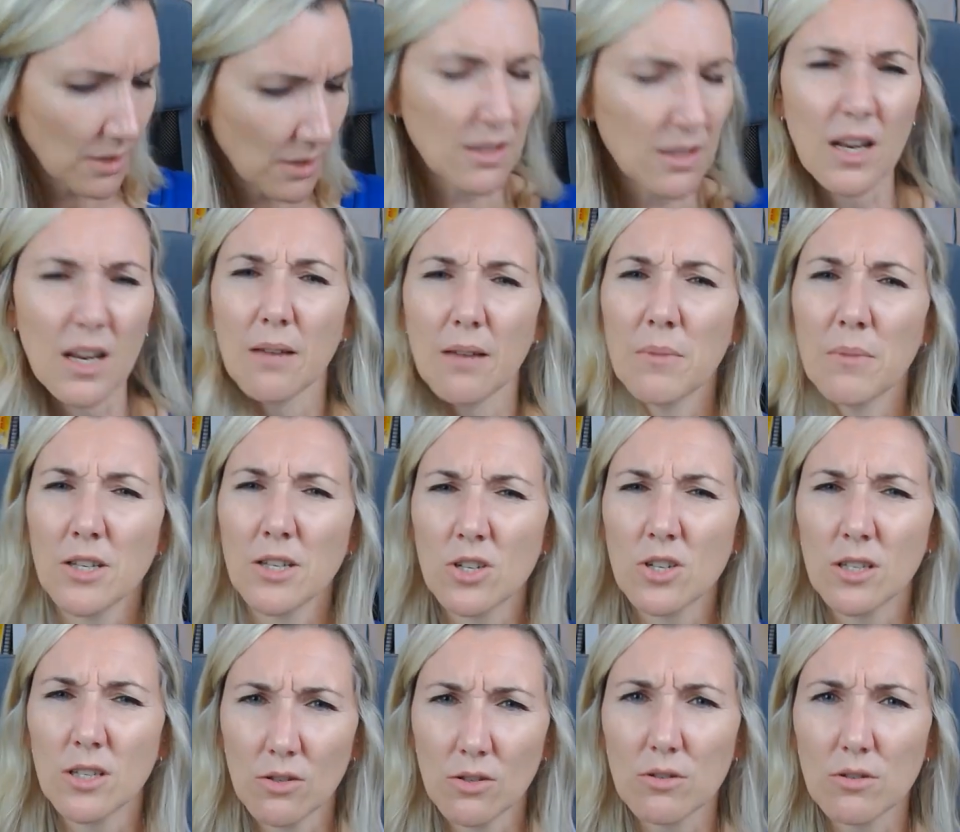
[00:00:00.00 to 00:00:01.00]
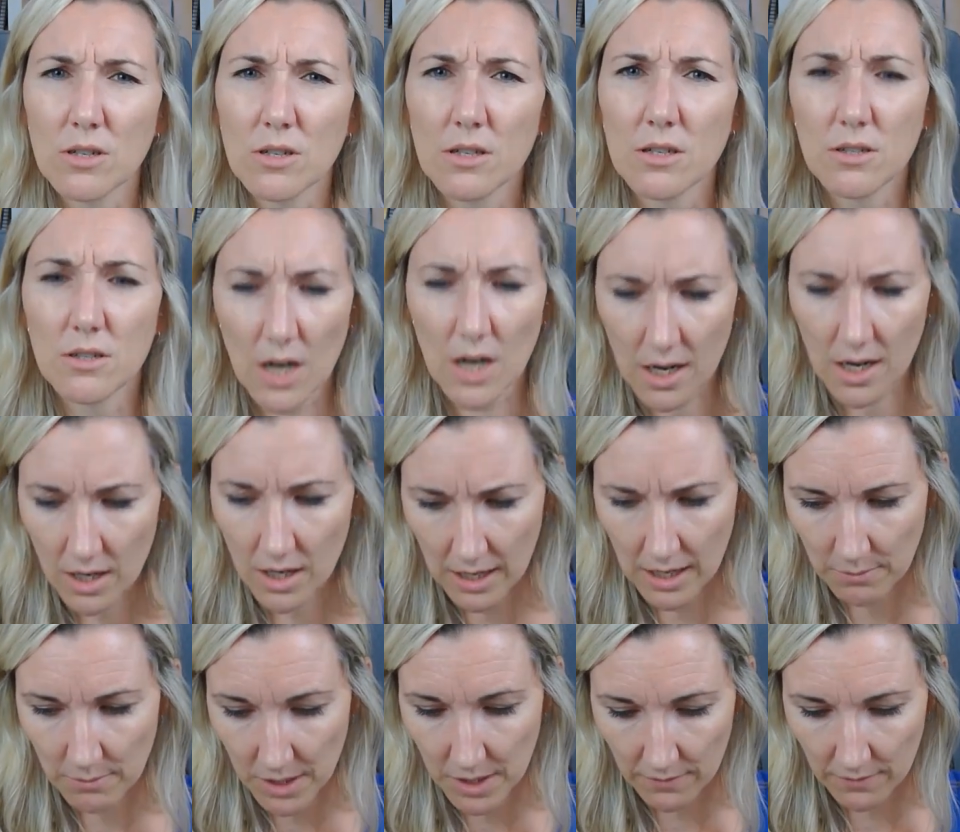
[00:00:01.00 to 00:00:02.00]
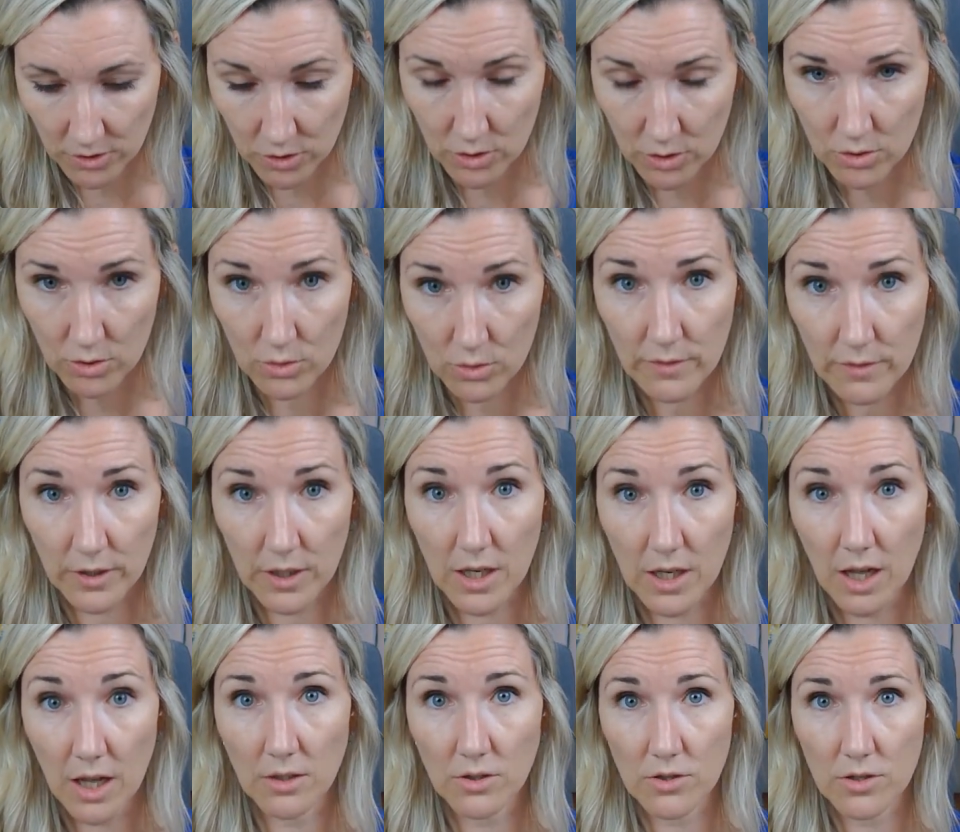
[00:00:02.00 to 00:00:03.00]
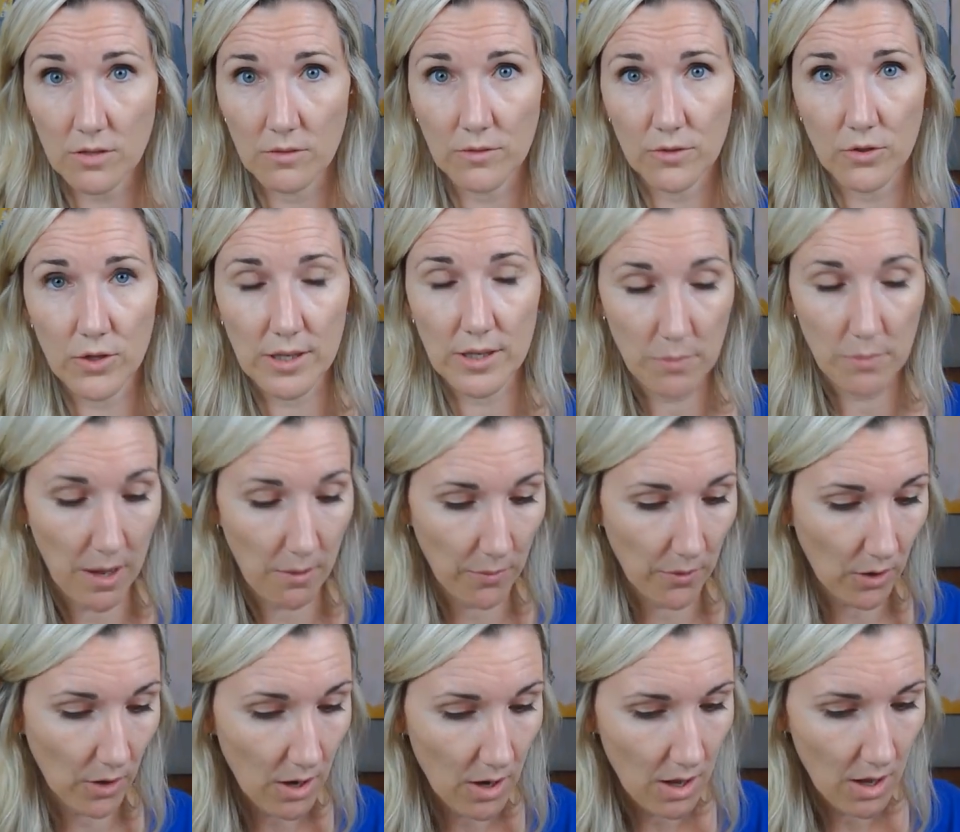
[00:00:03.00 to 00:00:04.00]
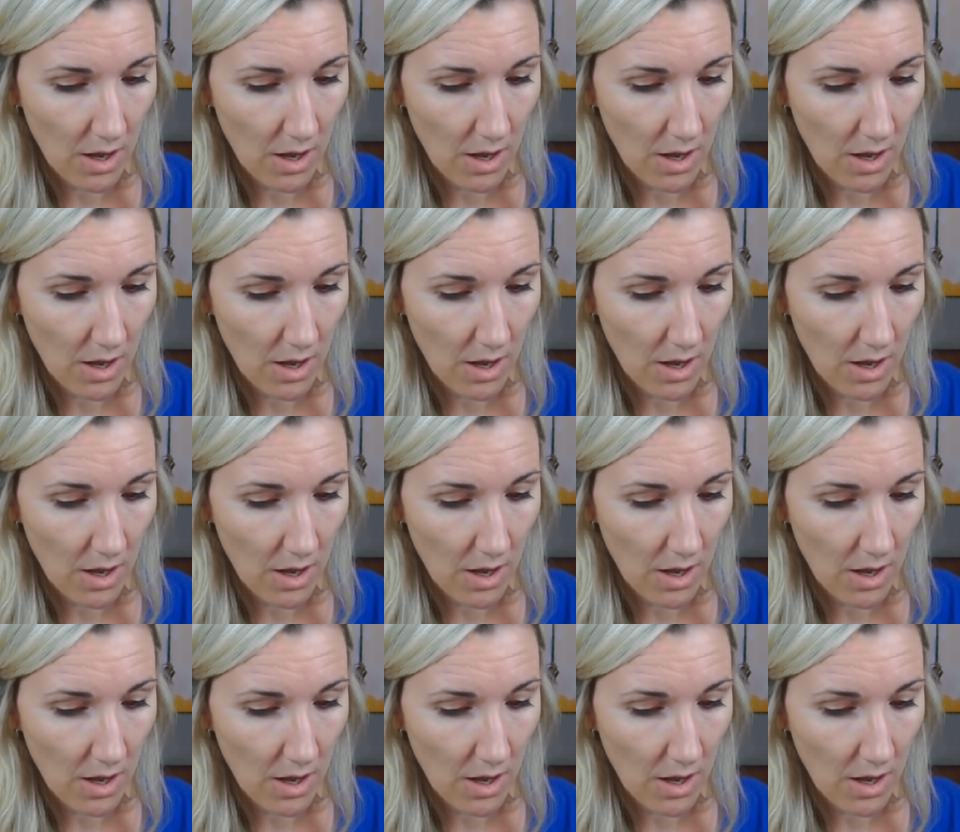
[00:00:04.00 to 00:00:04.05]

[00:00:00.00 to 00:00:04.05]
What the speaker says: Did I mention you should try to aim to have 2 different colors of green paper?